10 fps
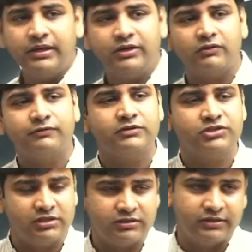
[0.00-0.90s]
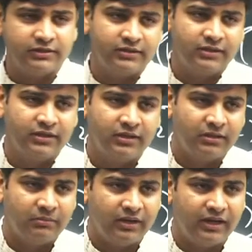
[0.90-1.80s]
of children.
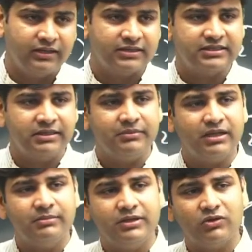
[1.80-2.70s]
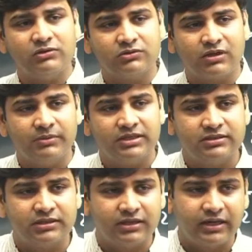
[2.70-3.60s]
At the same time, he also commits the
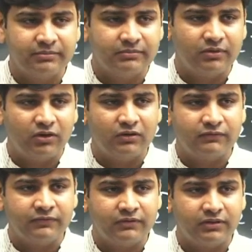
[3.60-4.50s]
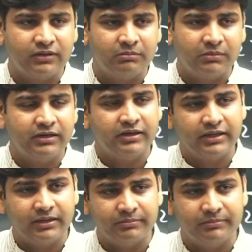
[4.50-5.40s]
crime of murdering
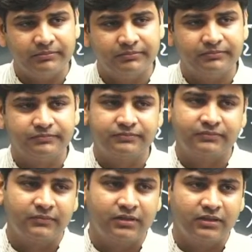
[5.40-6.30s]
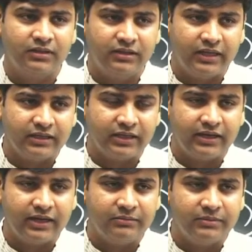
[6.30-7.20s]
him. Then can he
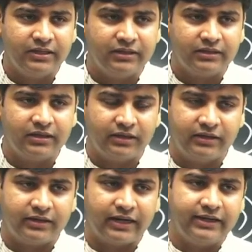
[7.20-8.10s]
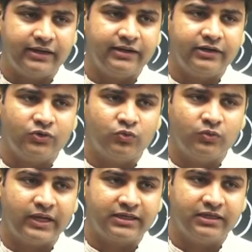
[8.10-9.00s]
be tried under two
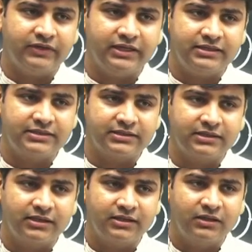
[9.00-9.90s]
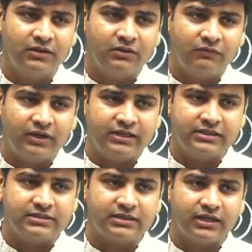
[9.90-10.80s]
activities? One
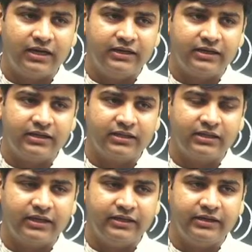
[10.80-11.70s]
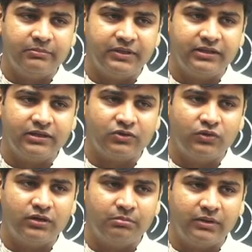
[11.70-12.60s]
is under the Indian Penal Code,
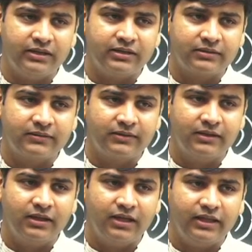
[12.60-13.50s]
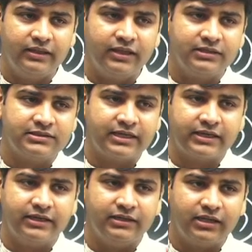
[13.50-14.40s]
murder, and then
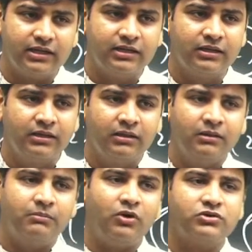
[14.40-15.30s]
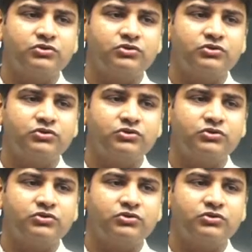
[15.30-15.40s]
second, the POXO